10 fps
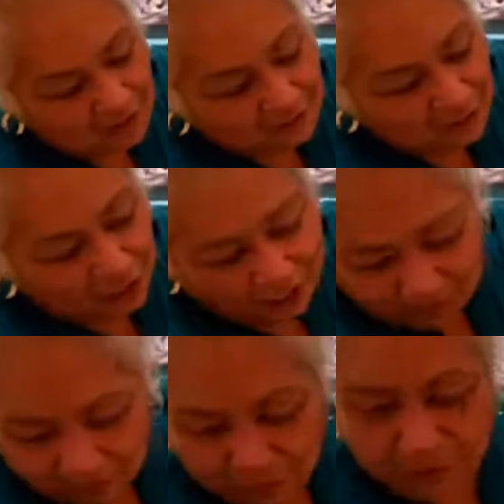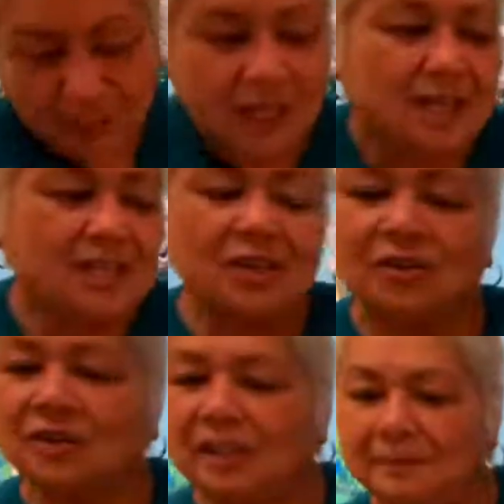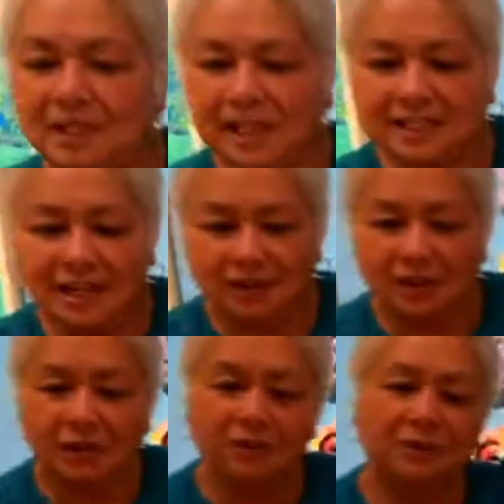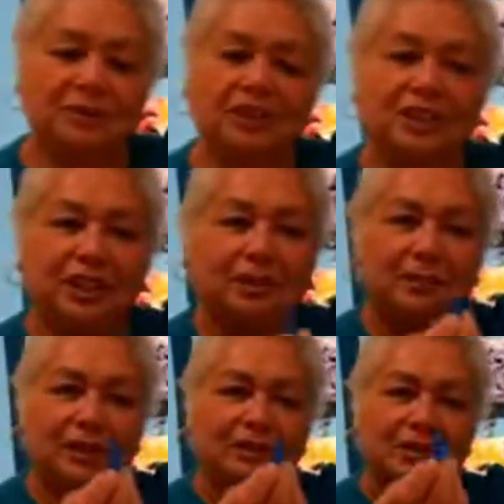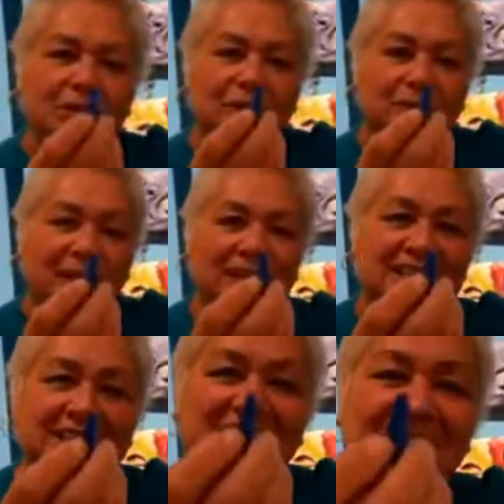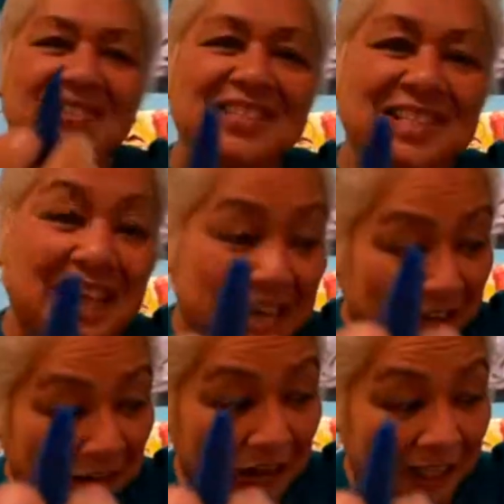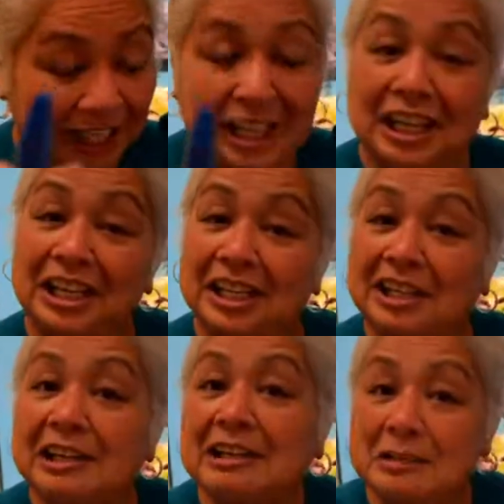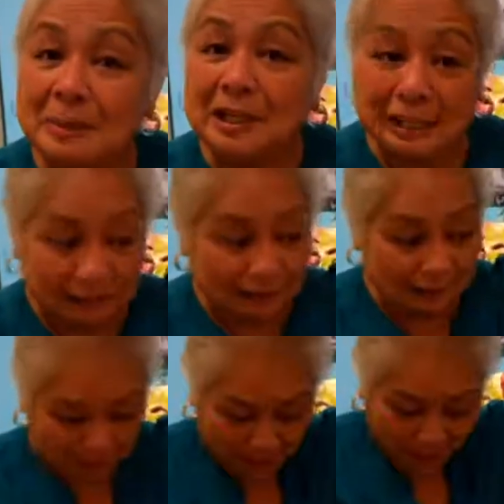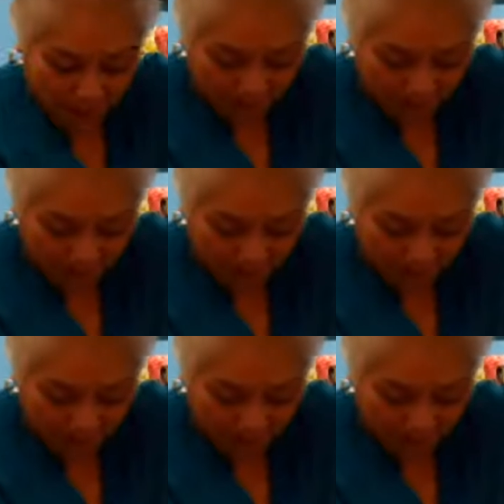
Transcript: I've covered. So let me lay down and look at Mallory's oil pastels. It's kind of gone. It has been eaten by the